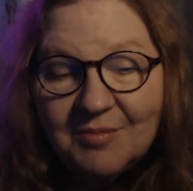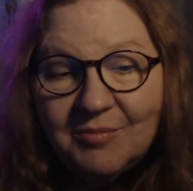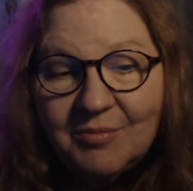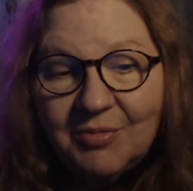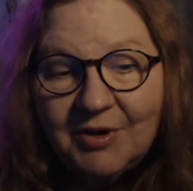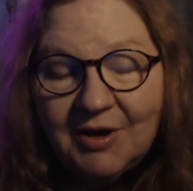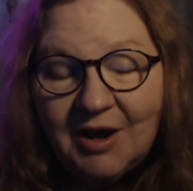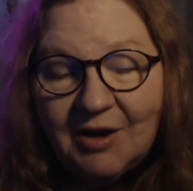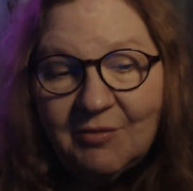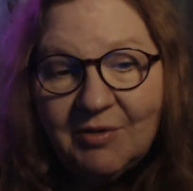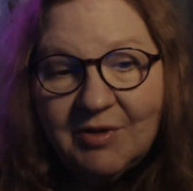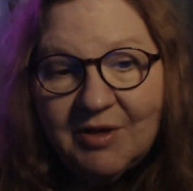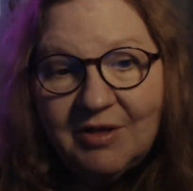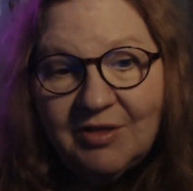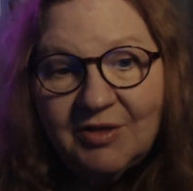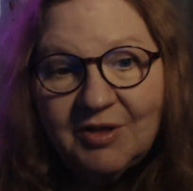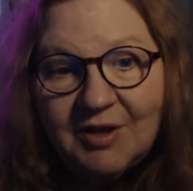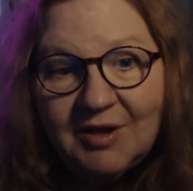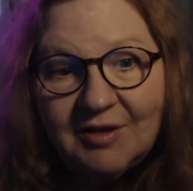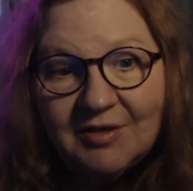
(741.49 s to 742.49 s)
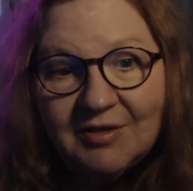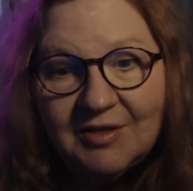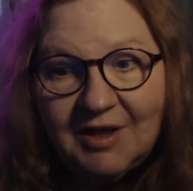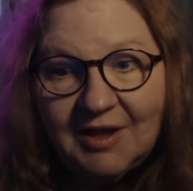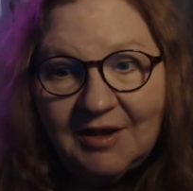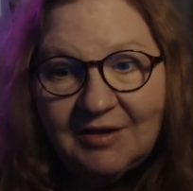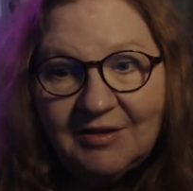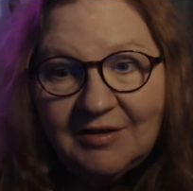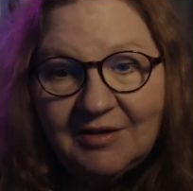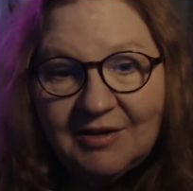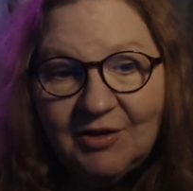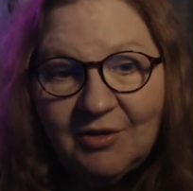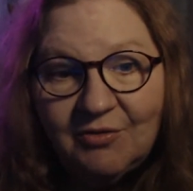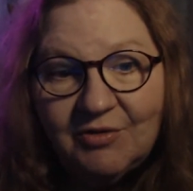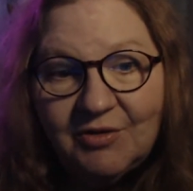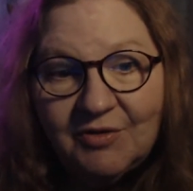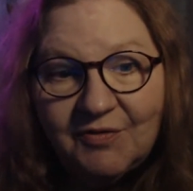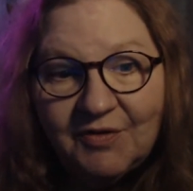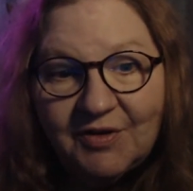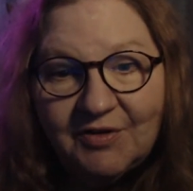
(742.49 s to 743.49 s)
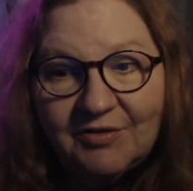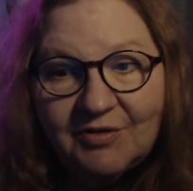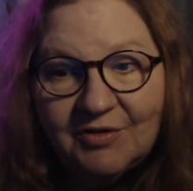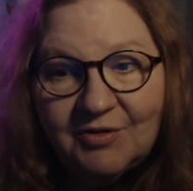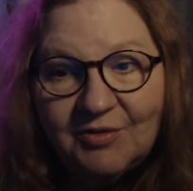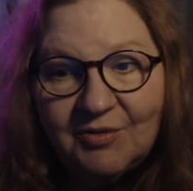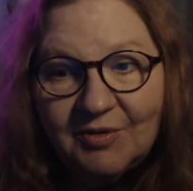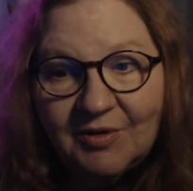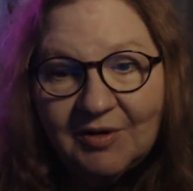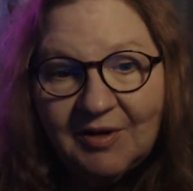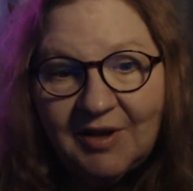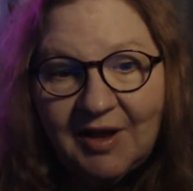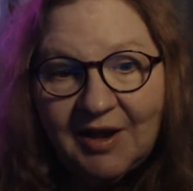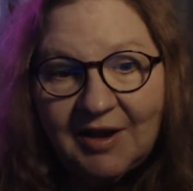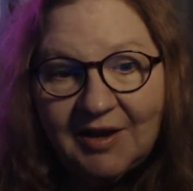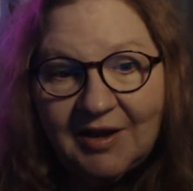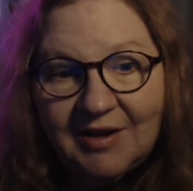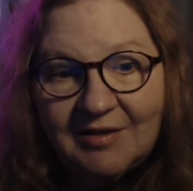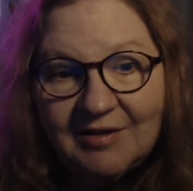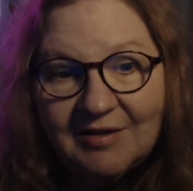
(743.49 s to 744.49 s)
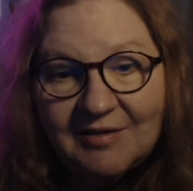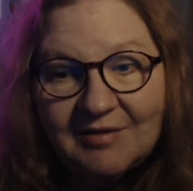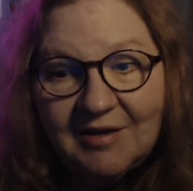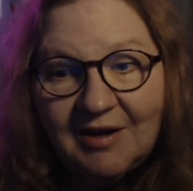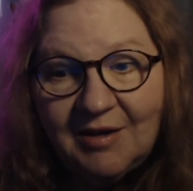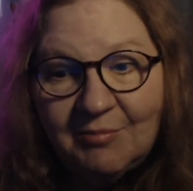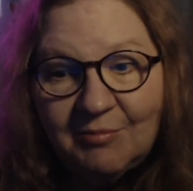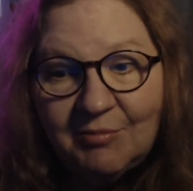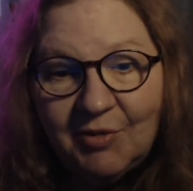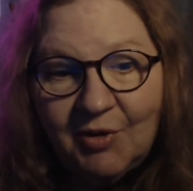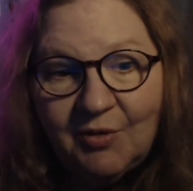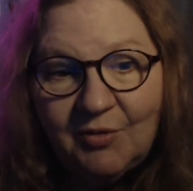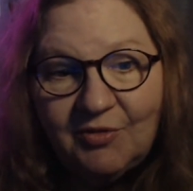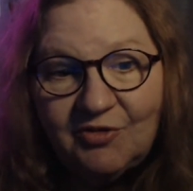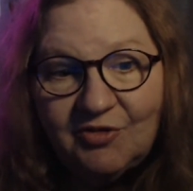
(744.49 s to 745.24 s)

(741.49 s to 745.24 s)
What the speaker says: but I really think that those of us who are like in the same boat,